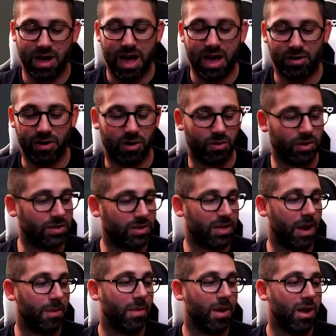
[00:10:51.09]
I don't know. Let's
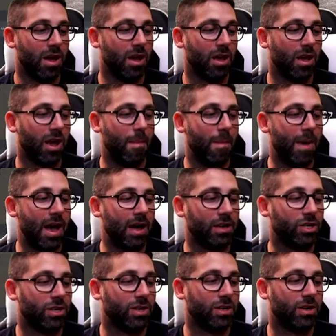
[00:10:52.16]
type
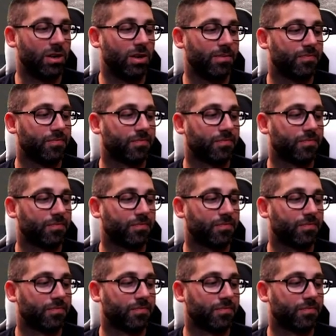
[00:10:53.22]
imagine